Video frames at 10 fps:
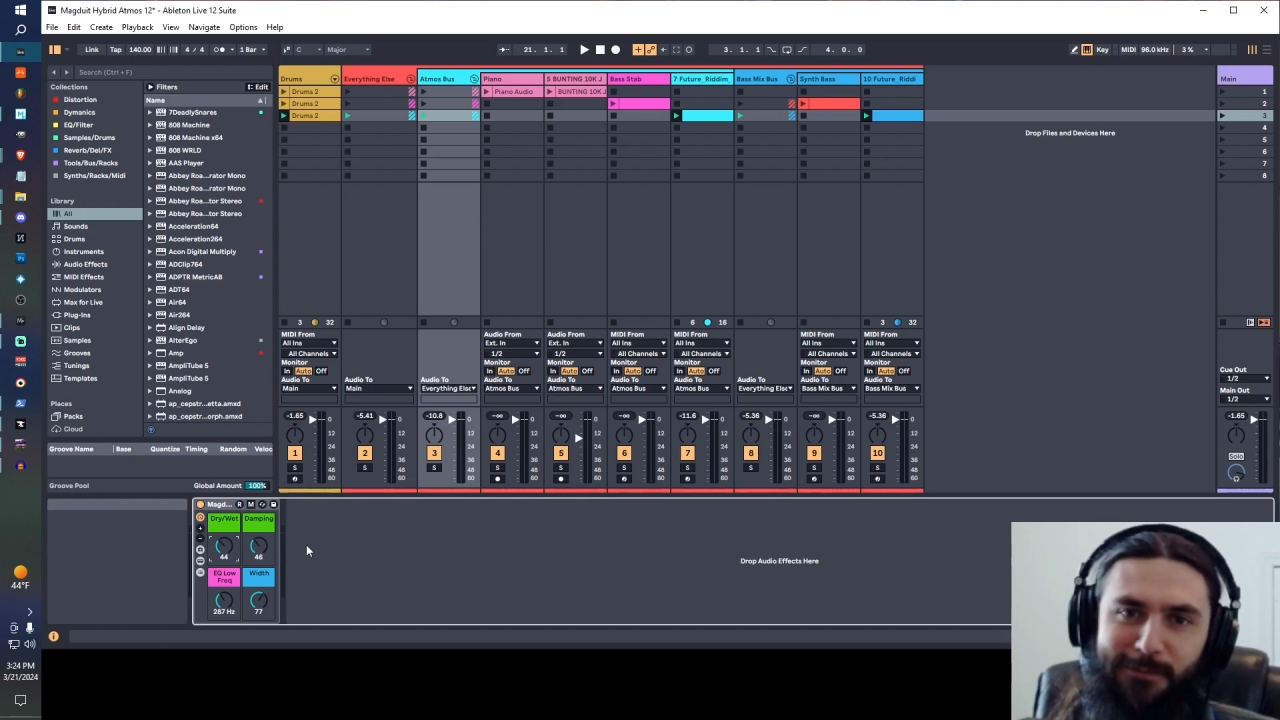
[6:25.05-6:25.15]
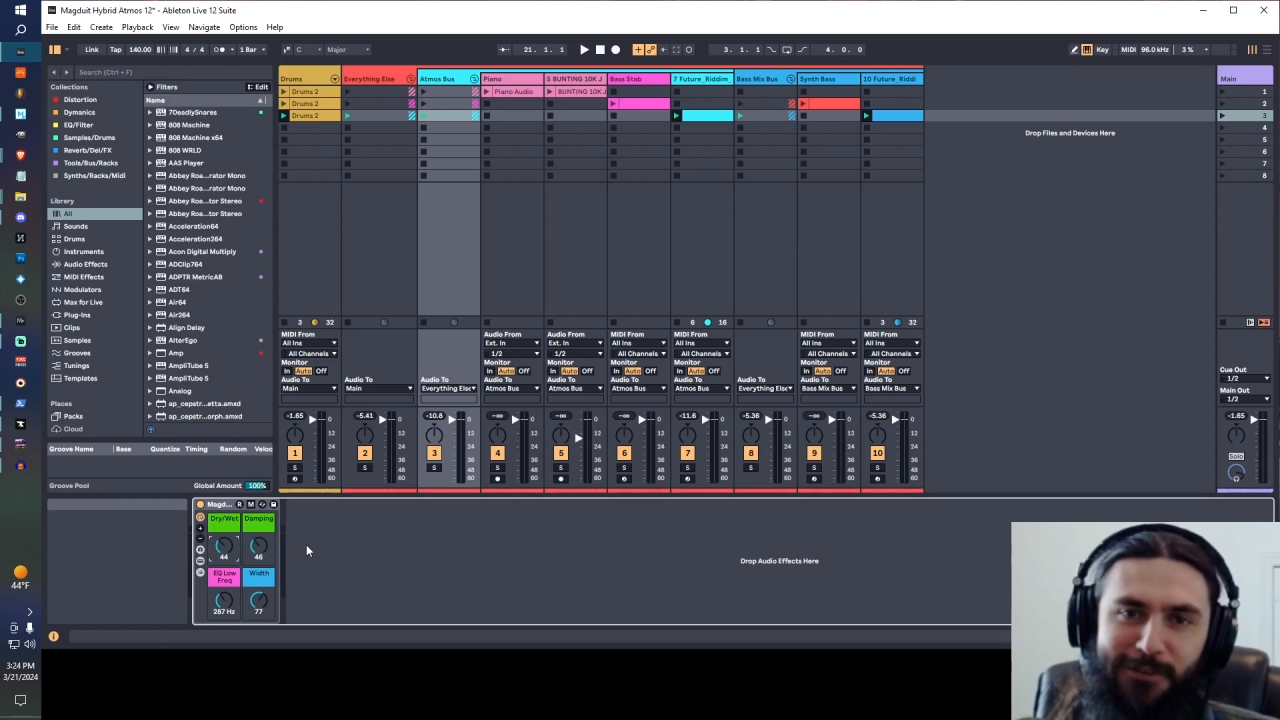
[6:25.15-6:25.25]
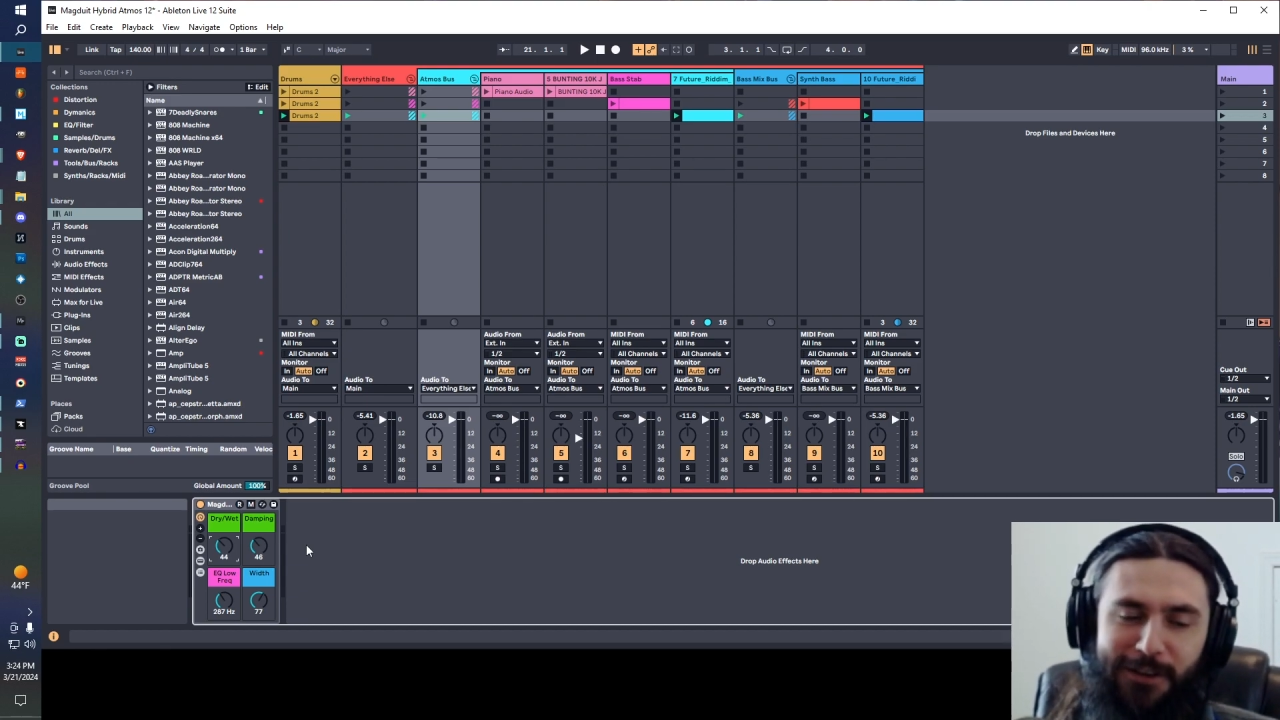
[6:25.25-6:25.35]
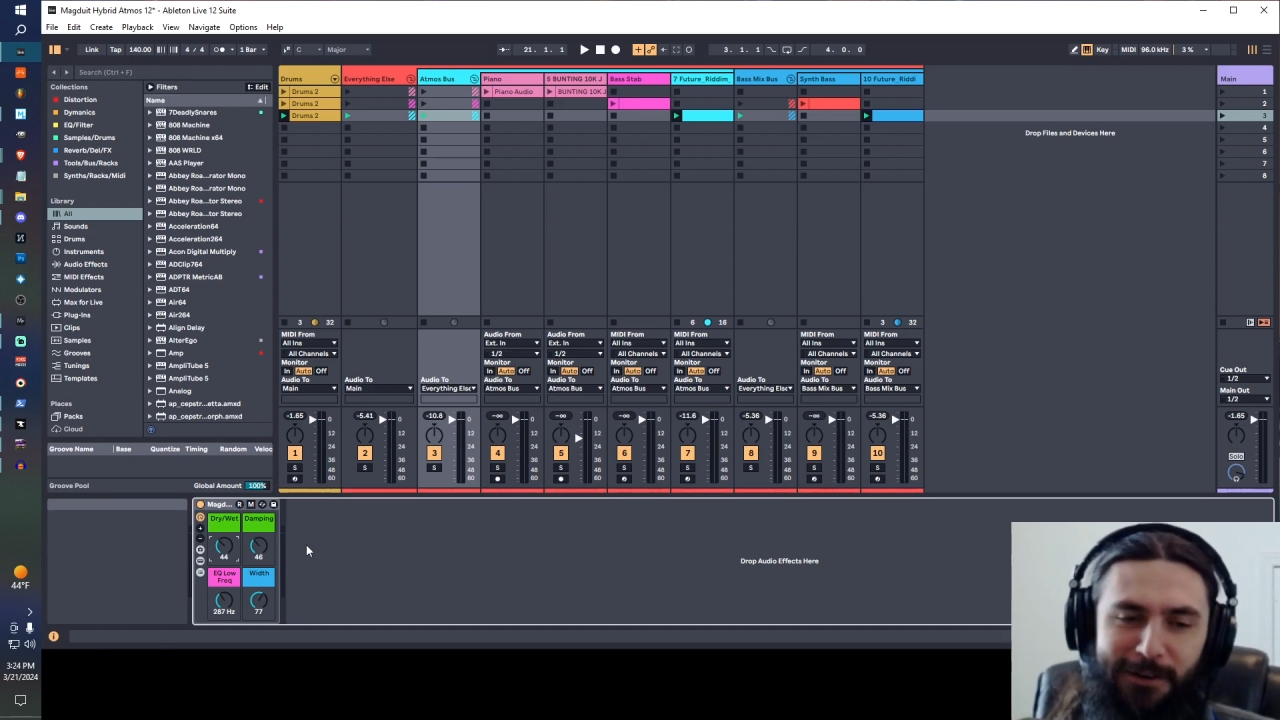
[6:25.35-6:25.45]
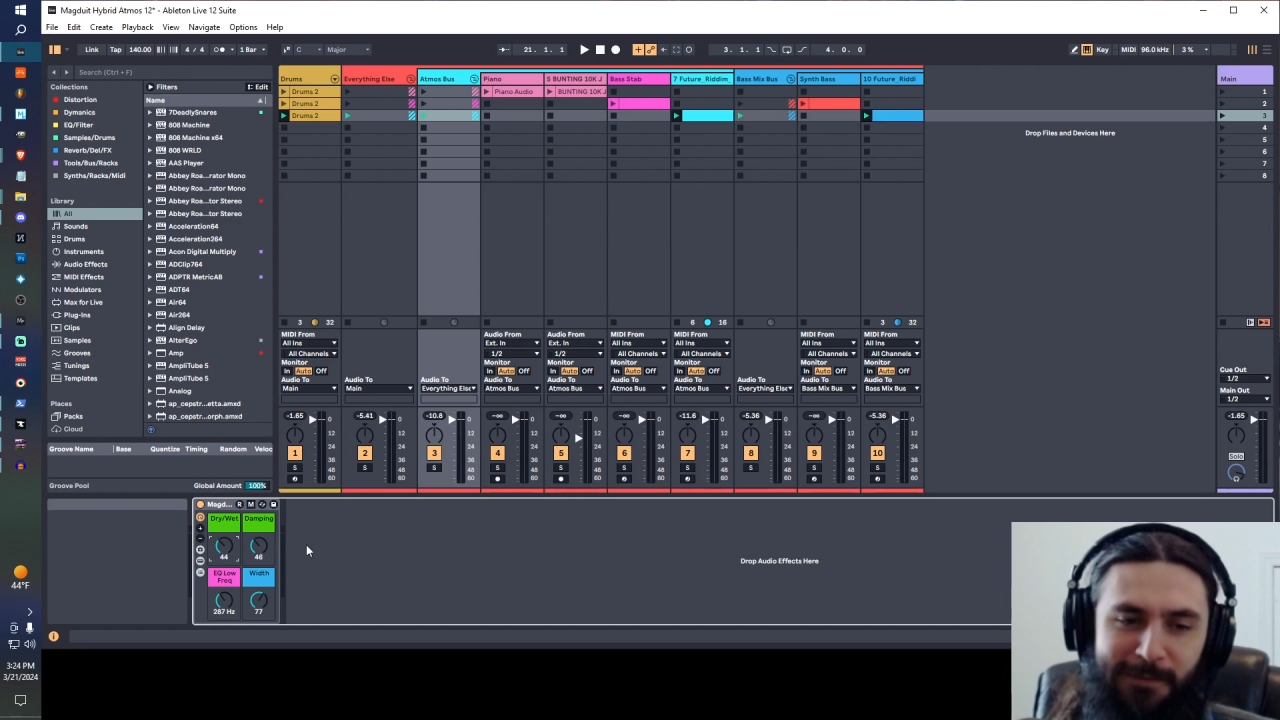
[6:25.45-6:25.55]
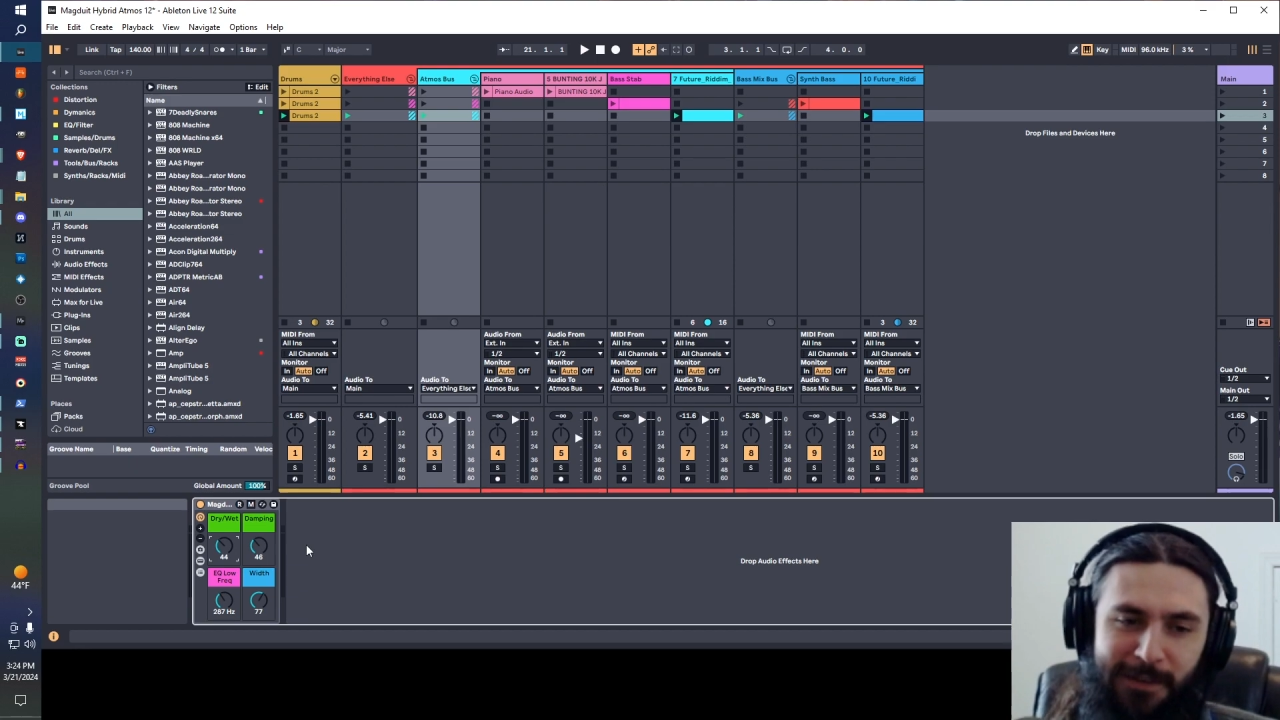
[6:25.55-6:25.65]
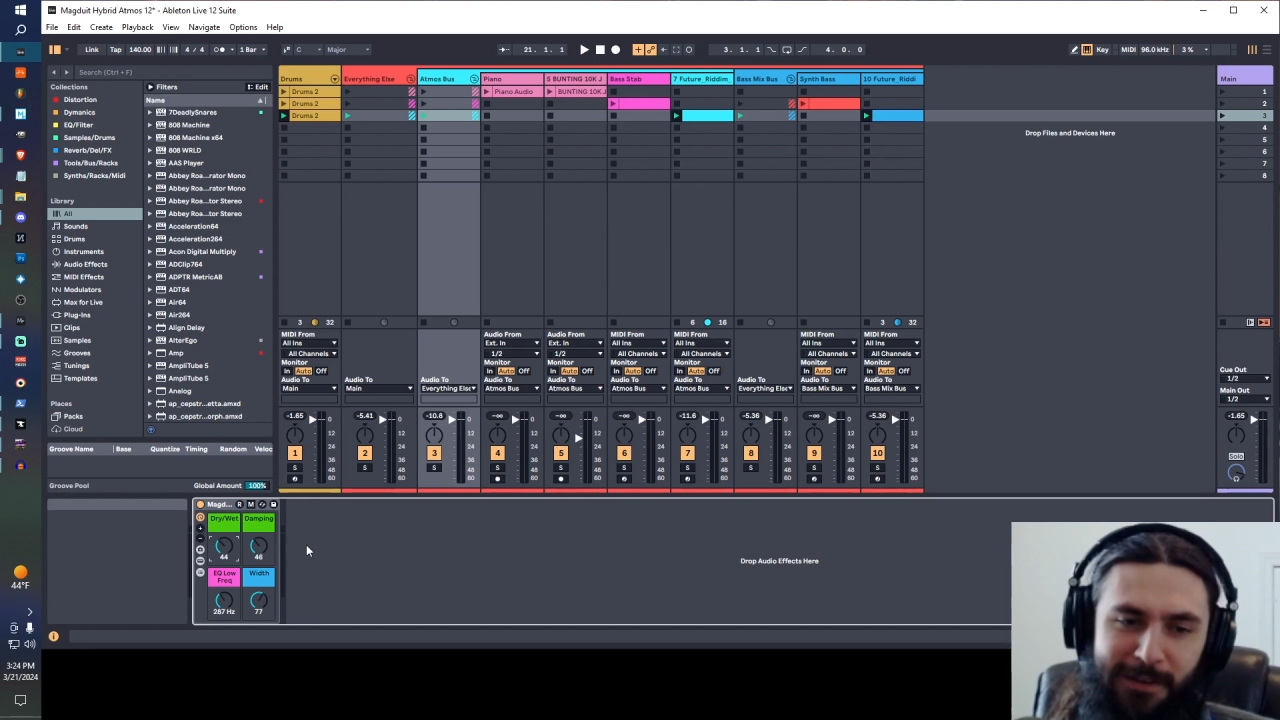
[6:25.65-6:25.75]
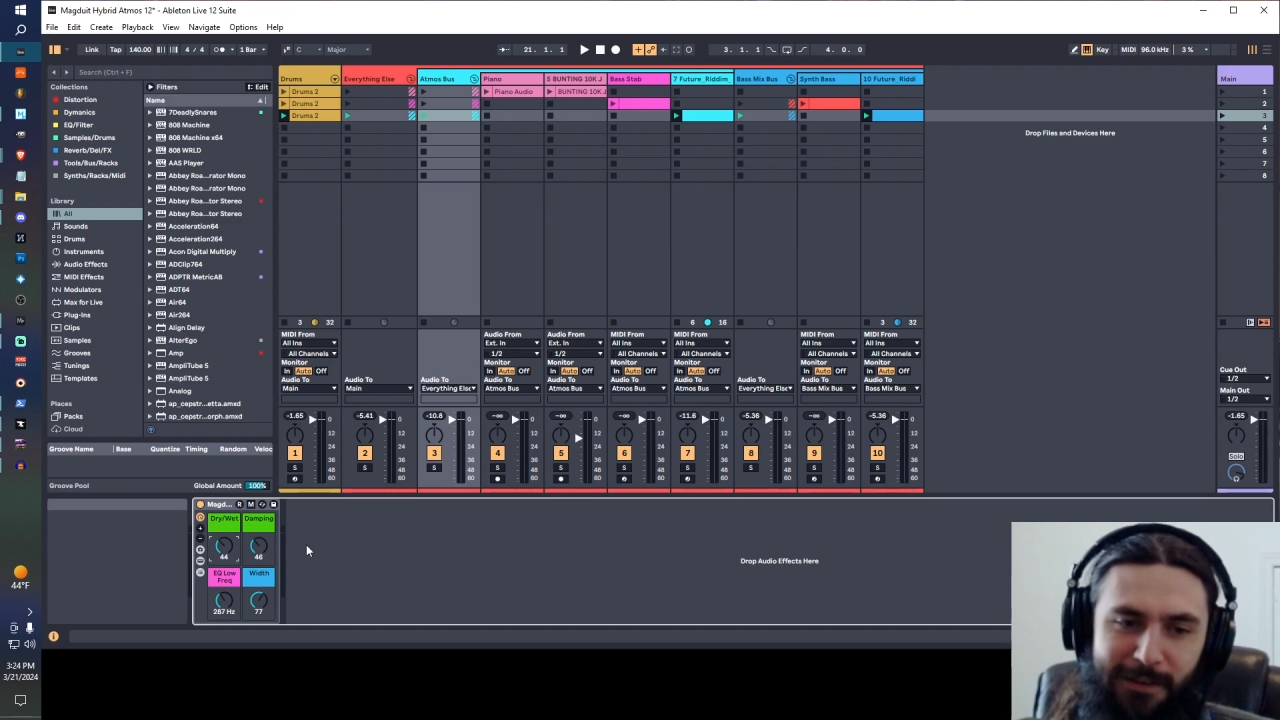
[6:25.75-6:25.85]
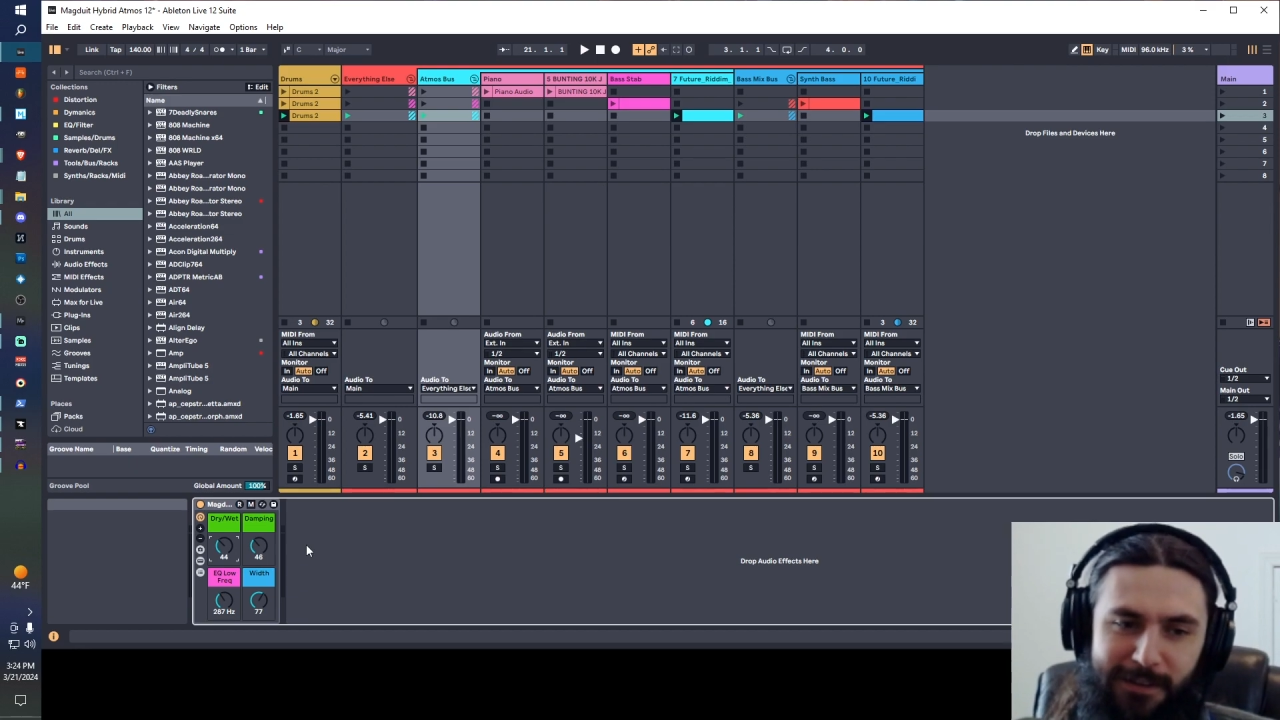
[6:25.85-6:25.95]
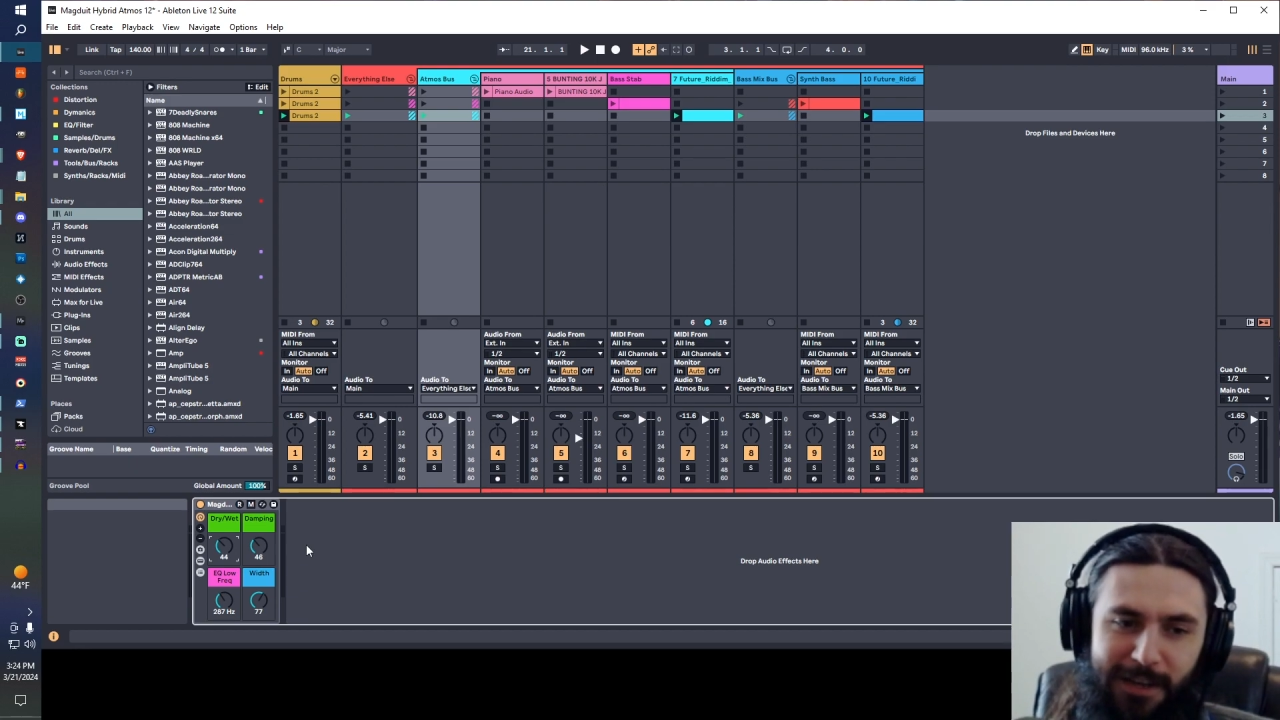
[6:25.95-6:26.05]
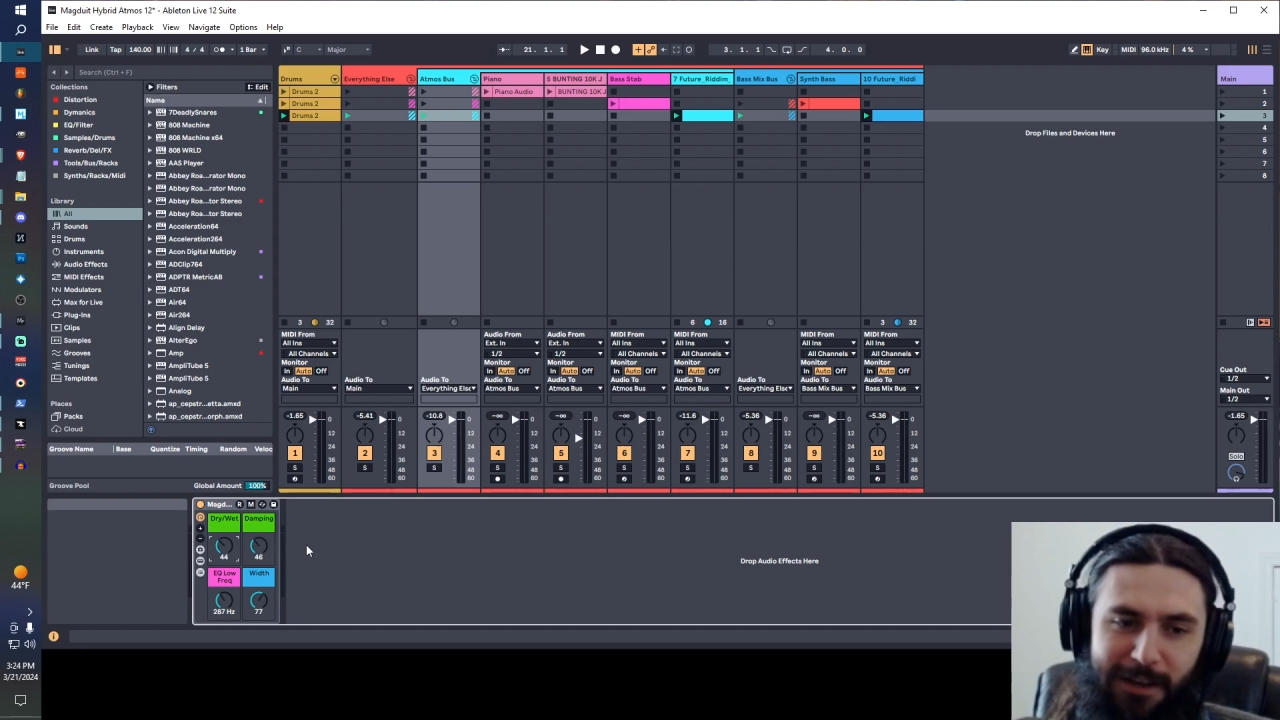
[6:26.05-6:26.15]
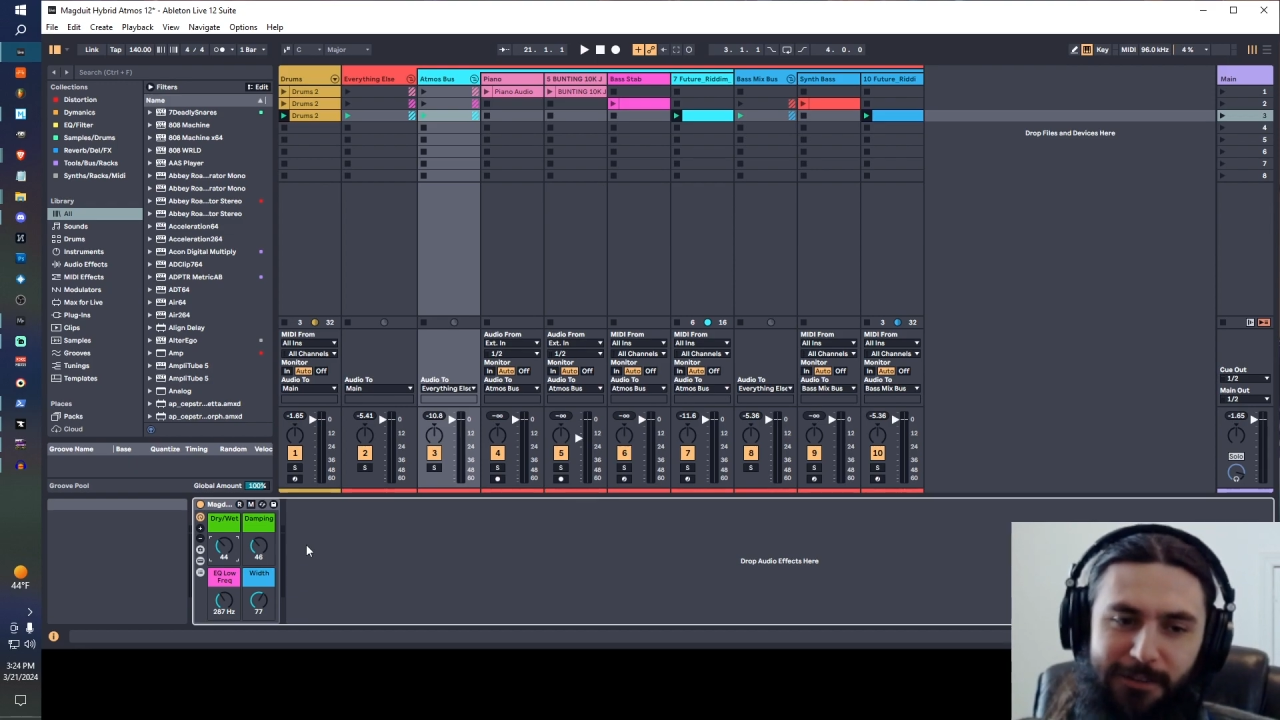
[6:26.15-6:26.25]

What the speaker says: So yeah,